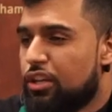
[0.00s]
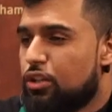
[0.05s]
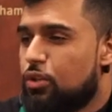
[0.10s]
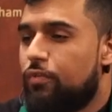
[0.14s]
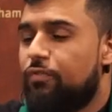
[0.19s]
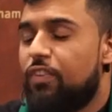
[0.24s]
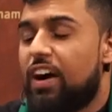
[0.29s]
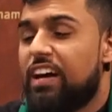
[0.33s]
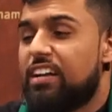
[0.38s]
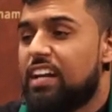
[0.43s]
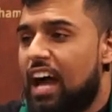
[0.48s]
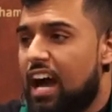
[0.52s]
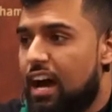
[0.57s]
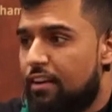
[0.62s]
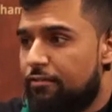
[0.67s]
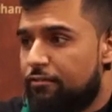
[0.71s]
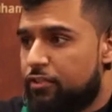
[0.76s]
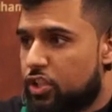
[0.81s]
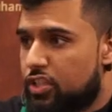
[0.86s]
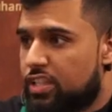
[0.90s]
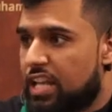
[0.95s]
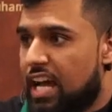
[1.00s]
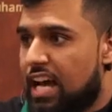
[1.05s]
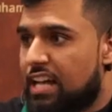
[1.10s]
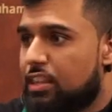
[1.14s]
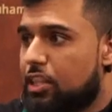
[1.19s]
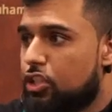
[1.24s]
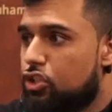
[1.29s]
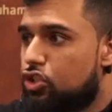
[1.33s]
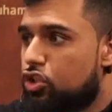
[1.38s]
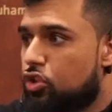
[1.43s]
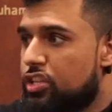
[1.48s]
You find after
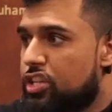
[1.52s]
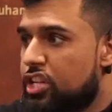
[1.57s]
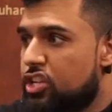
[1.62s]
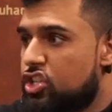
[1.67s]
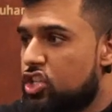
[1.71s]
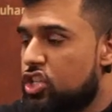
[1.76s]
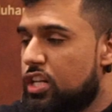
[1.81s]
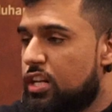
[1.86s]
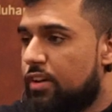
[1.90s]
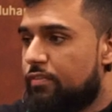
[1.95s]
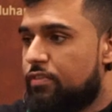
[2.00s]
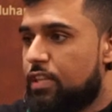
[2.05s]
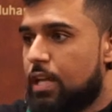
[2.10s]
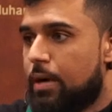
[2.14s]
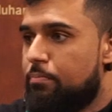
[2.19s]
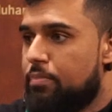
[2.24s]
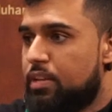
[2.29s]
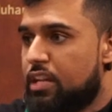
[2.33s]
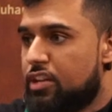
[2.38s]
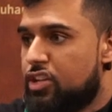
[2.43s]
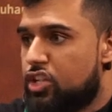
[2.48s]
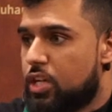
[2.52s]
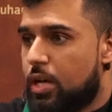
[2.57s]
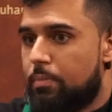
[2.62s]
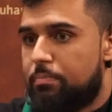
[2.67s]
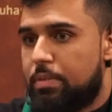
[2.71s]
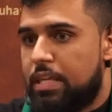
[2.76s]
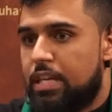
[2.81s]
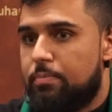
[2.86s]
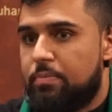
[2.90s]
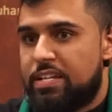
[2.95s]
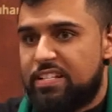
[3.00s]
that the tradition of Yabna
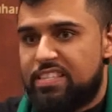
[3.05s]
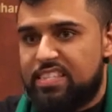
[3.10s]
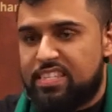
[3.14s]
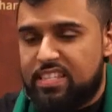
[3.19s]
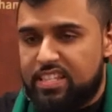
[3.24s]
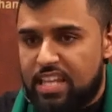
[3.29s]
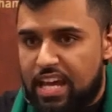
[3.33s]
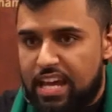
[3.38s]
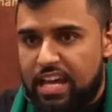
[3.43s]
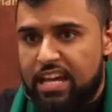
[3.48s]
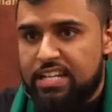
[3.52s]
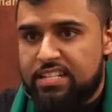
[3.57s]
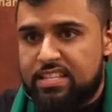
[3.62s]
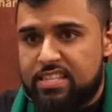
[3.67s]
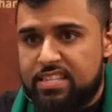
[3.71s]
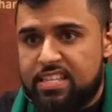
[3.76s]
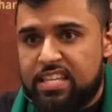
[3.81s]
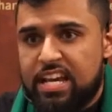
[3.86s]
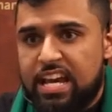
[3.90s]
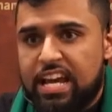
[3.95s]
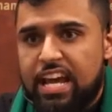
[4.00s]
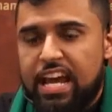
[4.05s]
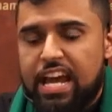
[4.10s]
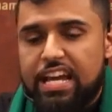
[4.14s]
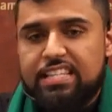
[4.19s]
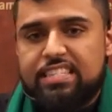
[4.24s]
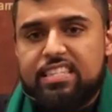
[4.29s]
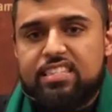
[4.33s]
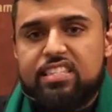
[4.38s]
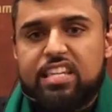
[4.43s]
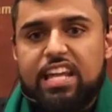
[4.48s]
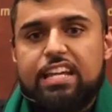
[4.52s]
Shabib, it states
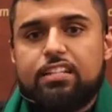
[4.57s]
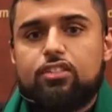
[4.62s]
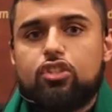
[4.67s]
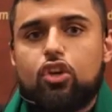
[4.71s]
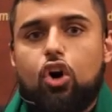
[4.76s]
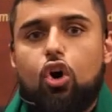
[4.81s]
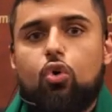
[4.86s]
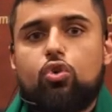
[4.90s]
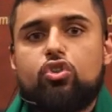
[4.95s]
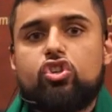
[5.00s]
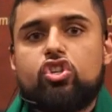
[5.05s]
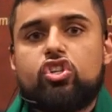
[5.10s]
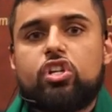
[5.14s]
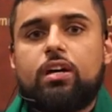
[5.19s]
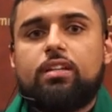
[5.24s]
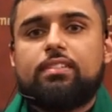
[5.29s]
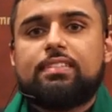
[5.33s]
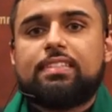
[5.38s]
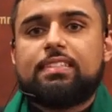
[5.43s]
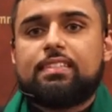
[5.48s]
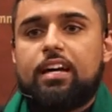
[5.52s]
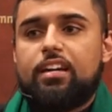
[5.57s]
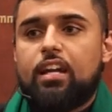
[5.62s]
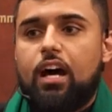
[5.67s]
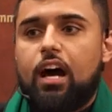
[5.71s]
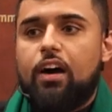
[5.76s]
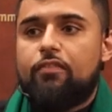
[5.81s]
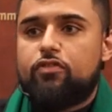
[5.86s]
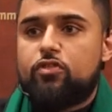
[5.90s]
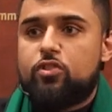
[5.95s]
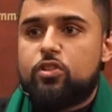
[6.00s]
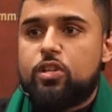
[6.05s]
it states, O son
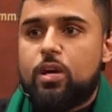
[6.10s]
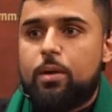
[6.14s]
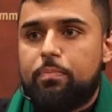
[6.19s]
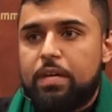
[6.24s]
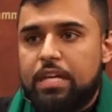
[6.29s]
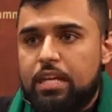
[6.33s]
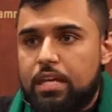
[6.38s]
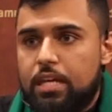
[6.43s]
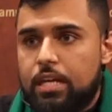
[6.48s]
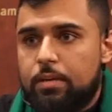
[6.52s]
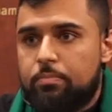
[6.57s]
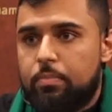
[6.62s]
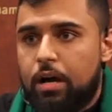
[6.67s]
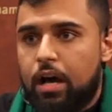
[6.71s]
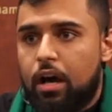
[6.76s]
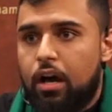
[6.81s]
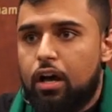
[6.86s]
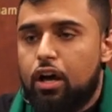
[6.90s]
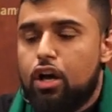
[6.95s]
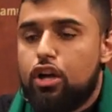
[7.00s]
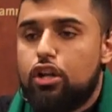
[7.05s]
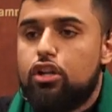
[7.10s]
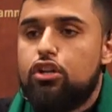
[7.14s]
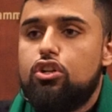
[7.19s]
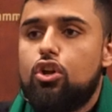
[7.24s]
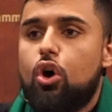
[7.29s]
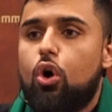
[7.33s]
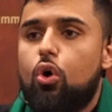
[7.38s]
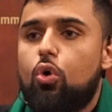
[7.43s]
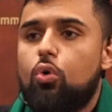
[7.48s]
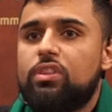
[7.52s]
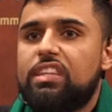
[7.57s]
of Shabib,
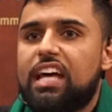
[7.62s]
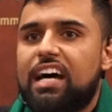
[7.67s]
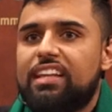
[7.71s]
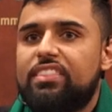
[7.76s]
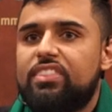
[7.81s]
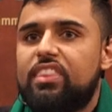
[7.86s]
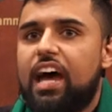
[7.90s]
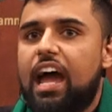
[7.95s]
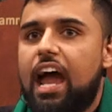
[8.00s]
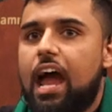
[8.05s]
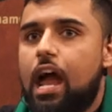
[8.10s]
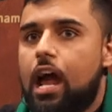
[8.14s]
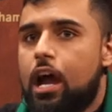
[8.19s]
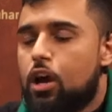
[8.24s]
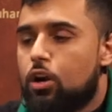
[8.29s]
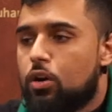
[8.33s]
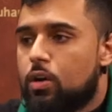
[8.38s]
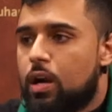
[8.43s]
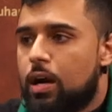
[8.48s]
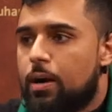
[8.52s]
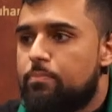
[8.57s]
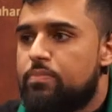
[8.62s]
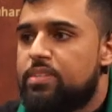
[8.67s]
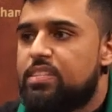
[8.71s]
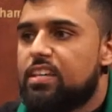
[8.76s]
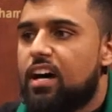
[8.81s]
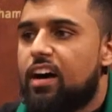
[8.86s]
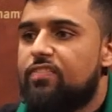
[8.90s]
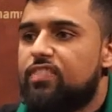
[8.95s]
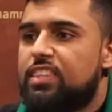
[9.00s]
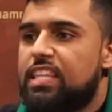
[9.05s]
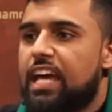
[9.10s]
know that the Arabs
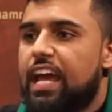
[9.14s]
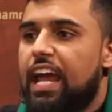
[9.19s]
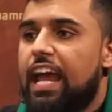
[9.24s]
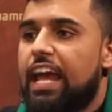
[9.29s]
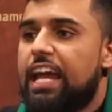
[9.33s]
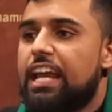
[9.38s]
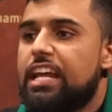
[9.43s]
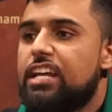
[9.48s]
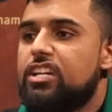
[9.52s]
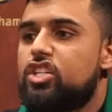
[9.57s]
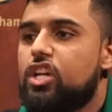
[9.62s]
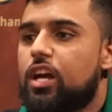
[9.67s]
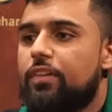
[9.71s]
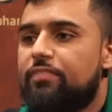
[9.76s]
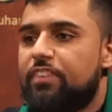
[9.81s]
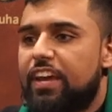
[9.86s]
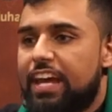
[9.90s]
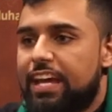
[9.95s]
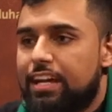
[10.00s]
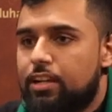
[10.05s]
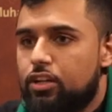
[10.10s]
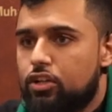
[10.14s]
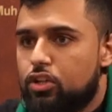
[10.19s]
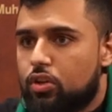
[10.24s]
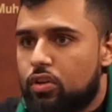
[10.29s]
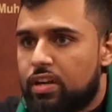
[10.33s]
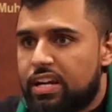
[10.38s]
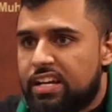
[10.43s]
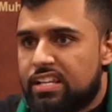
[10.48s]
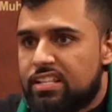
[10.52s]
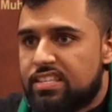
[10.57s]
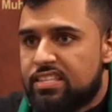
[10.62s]
of the age of
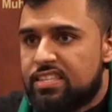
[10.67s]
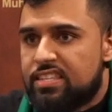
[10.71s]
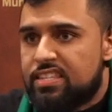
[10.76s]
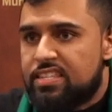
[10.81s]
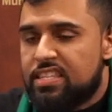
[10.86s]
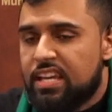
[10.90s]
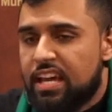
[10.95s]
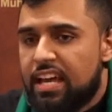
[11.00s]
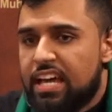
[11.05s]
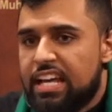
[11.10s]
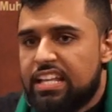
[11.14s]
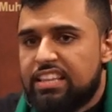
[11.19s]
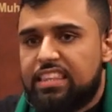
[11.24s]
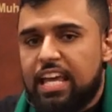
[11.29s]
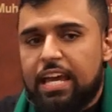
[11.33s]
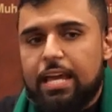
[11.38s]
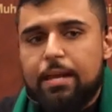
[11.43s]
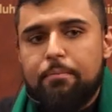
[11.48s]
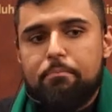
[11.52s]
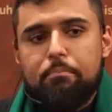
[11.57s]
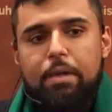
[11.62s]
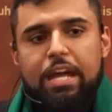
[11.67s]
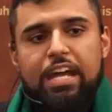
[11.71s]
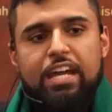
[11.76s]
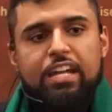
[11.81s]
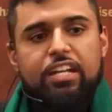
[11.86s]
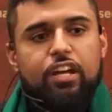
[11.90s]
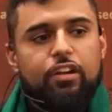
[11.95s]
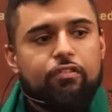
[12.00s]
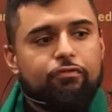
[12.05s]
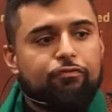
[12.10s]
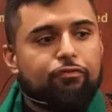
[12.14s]
ignorance, they
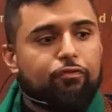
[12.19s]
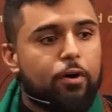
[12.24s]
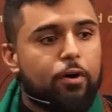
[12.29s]
made it